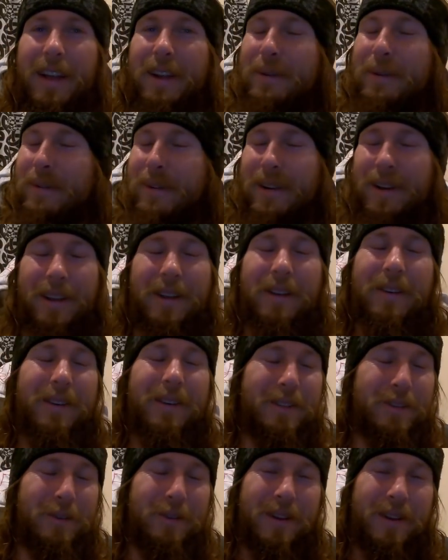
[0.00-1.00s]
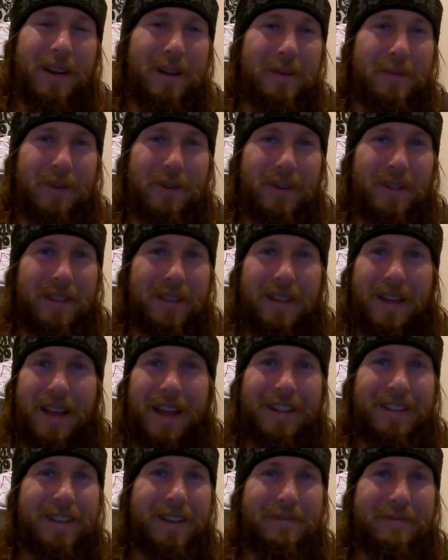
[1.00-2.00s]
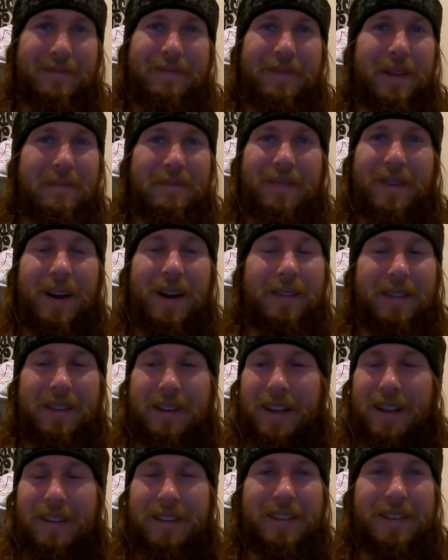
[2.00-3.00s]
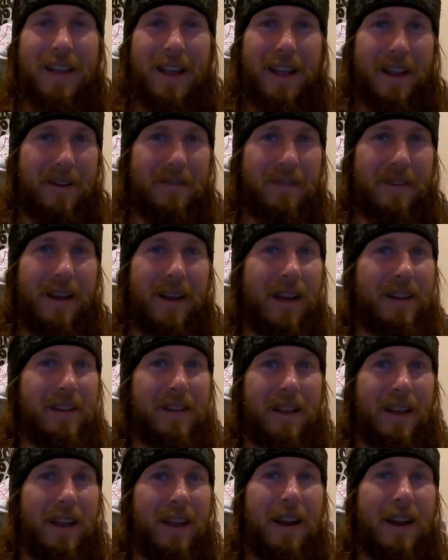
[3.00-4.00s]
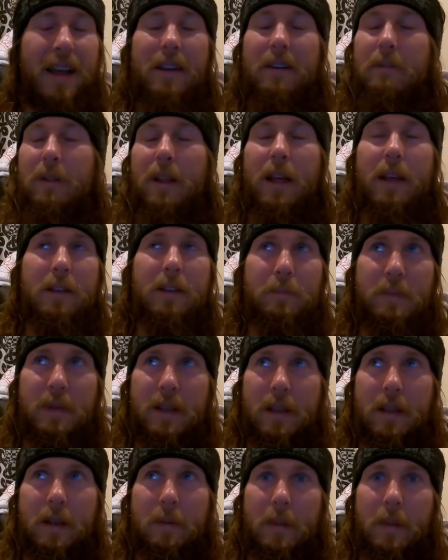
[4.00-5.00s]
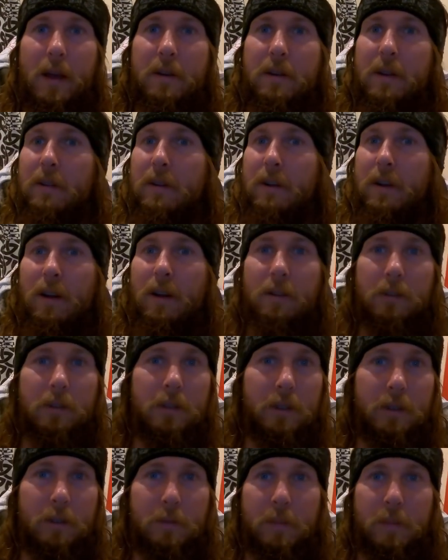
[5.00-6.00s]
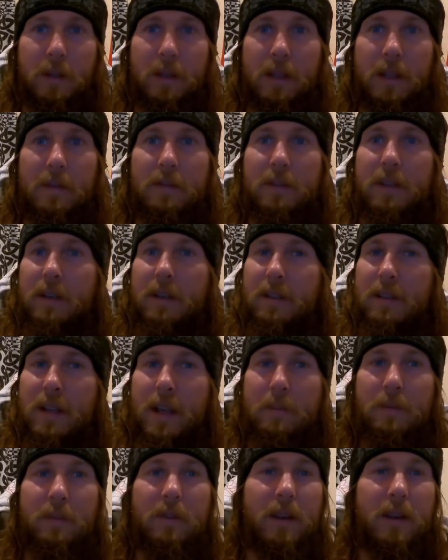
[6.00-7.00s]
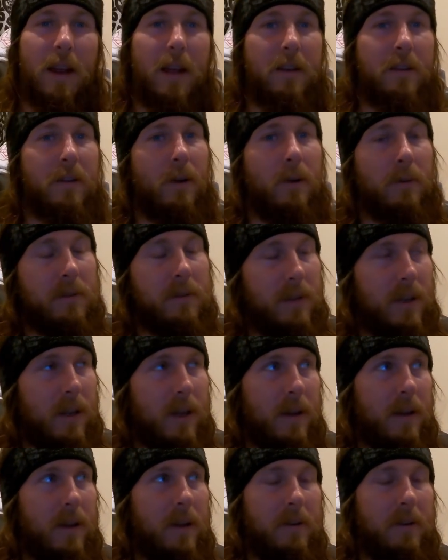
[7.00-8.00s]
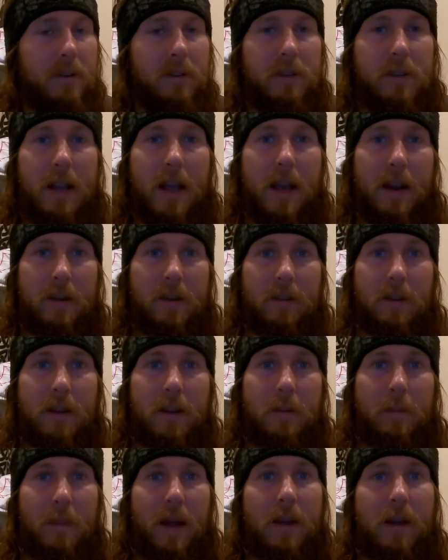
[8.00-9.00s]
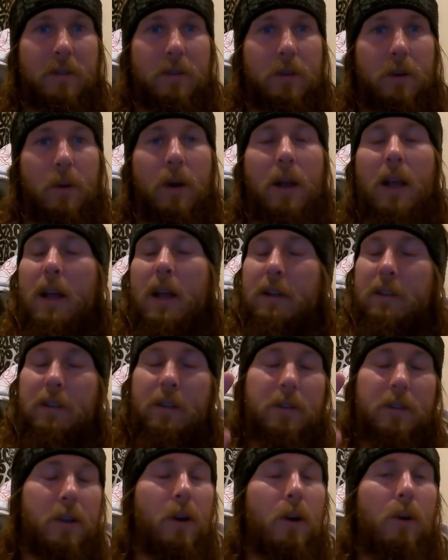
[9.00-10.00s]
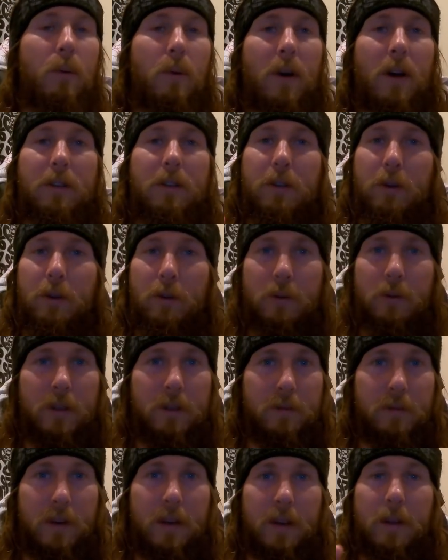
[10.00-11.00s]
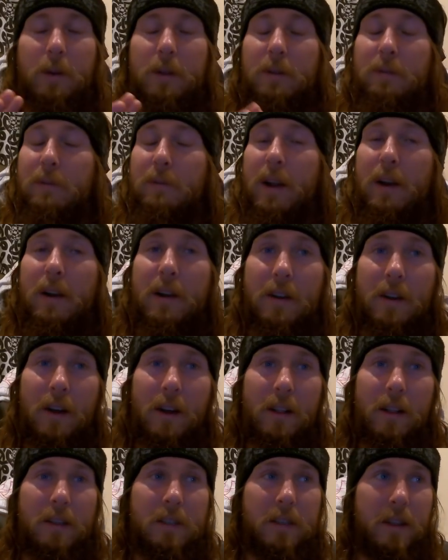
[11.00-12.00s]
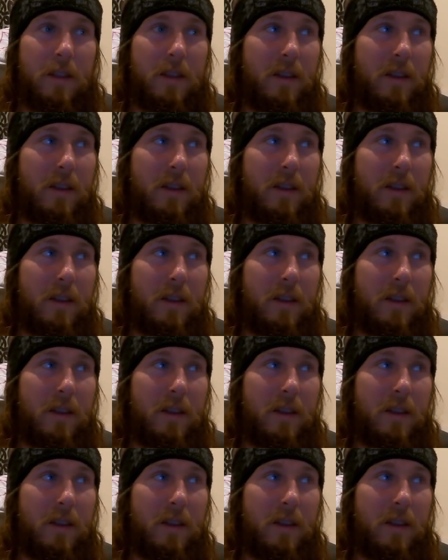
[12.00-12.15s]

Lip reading: I don't want to go into it any more than that. I'm probably not saying it right. And I don't like speaking about other cultures' beliefs in depth that I don't understand a lot about. So just go watch him doing this video. He's very knowledgeable.